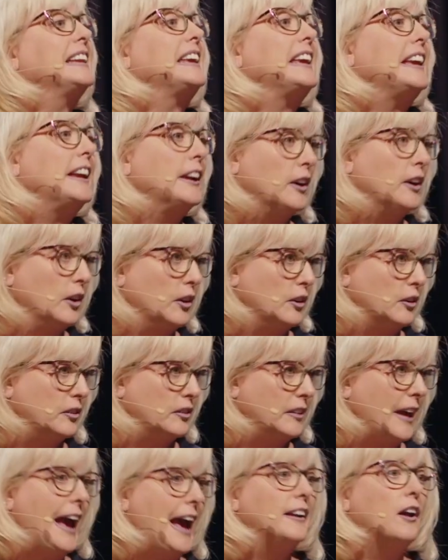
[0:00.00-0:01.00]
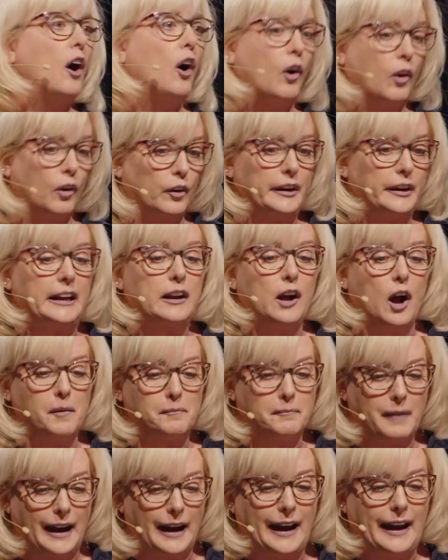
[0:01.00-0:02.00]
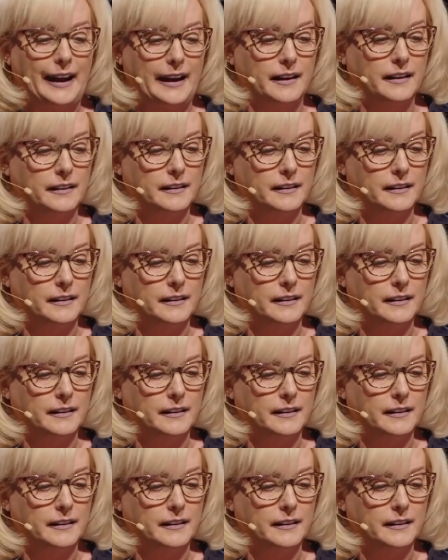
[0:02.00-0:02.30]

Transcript: years had already gone by